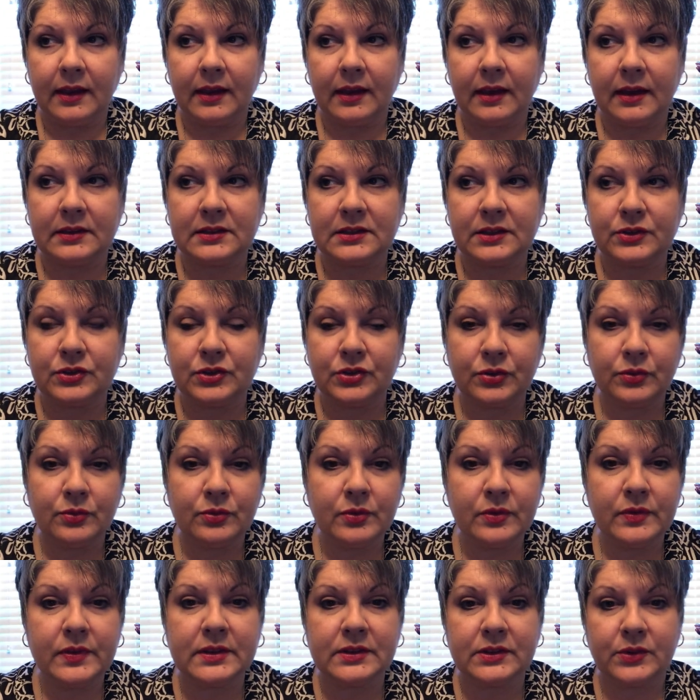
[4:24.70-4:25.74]
it's a
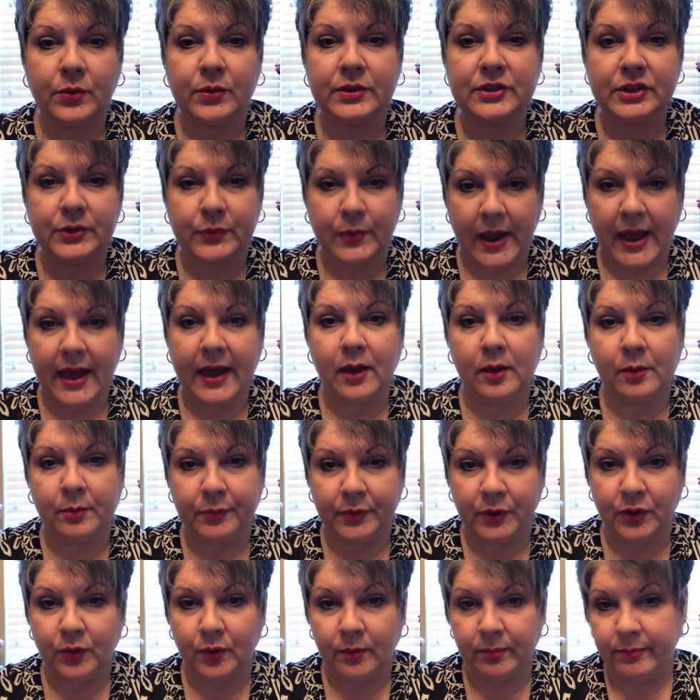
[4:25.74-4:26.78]
tool that's going to help
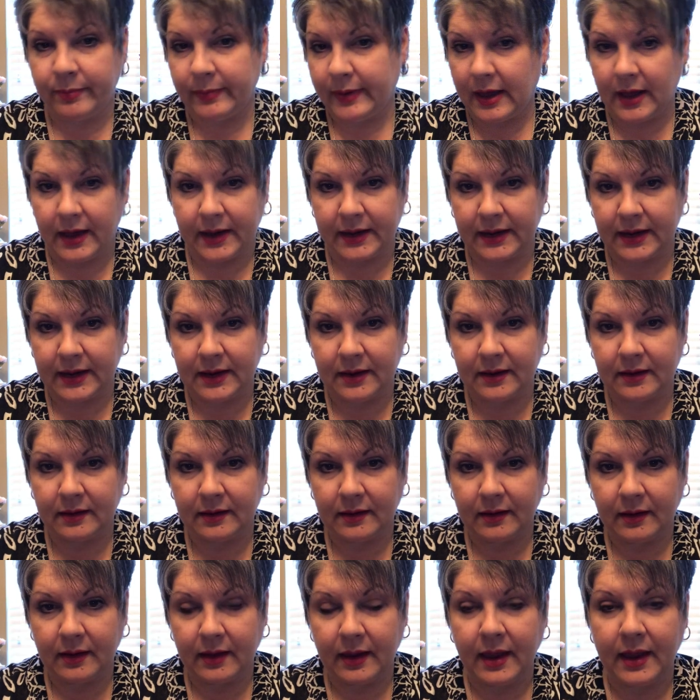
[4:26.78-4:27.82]
your body.
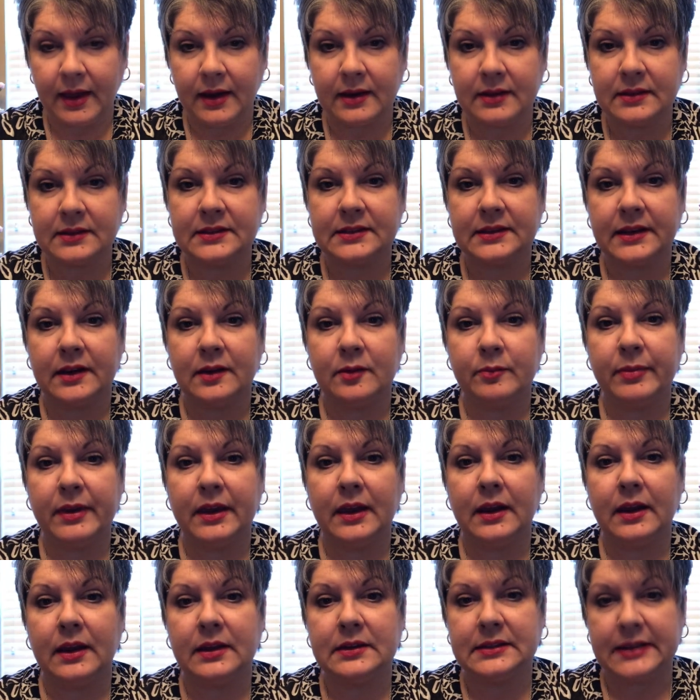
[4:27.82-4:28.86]
And instead of
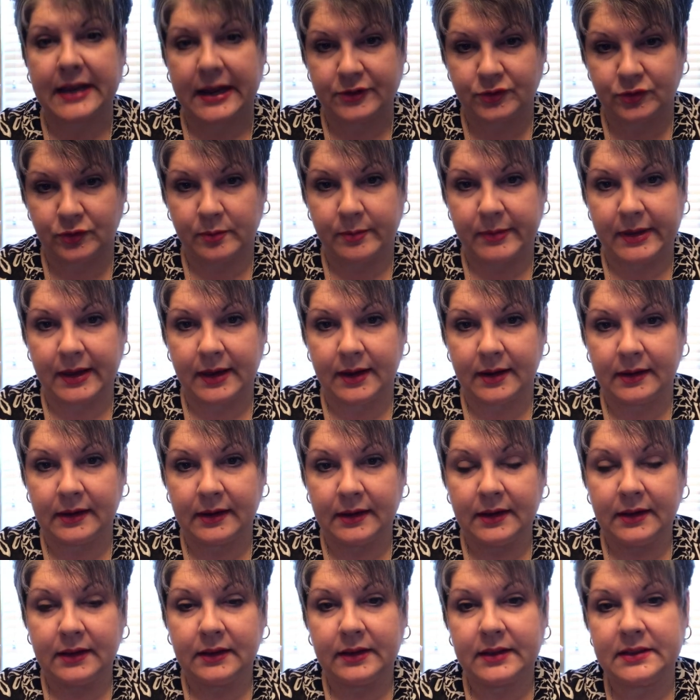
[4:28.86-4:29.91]
being a detriment,
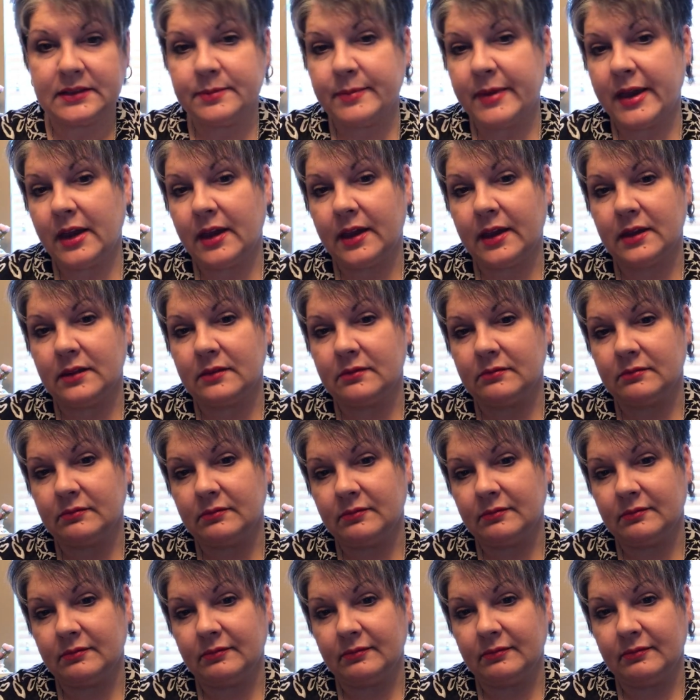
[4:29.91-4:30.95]
let's make it
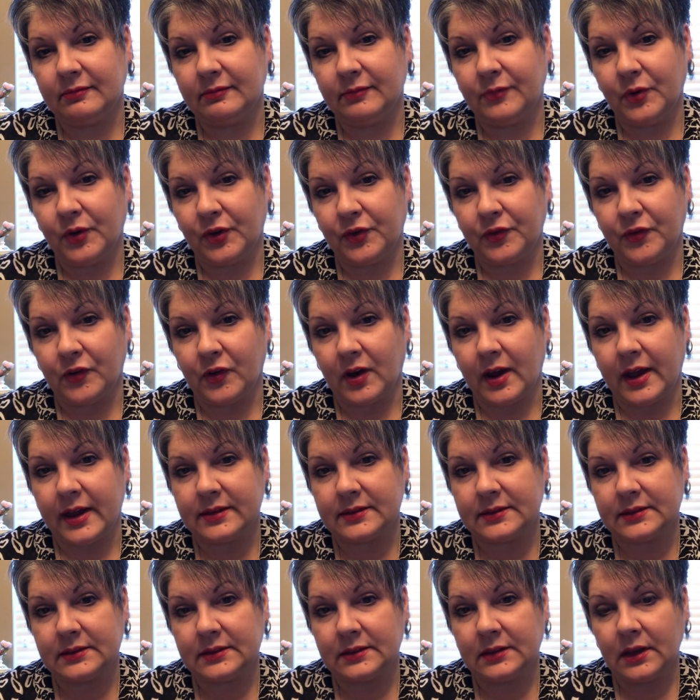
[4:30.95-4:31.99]
work for
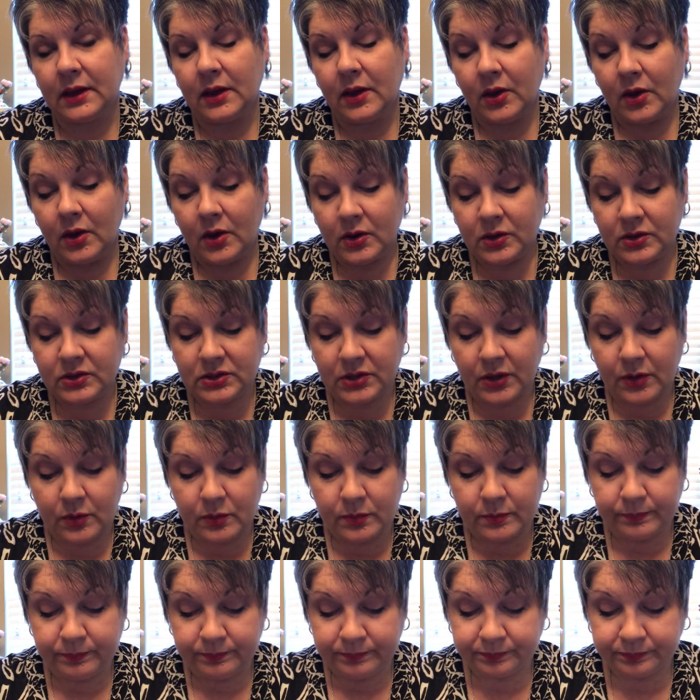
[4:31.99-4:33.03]
us. So